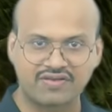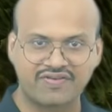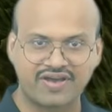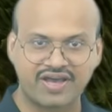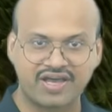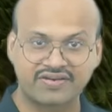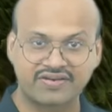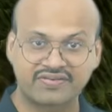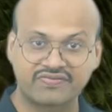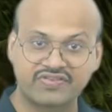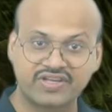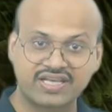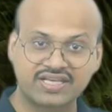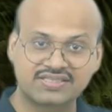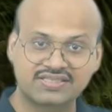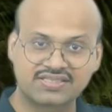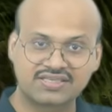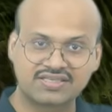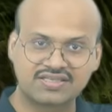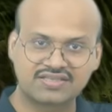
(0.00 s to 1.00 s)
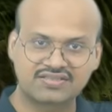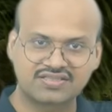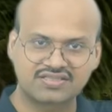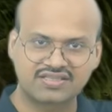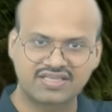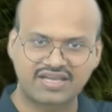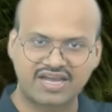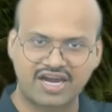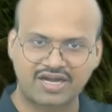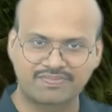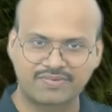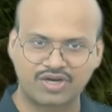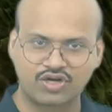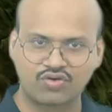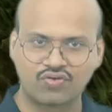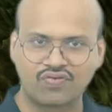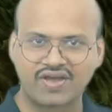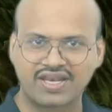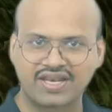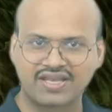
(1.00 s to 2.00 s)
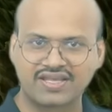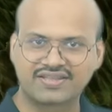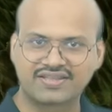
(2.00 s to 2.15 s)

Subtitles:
where we can see this is the Kathmandu Valley,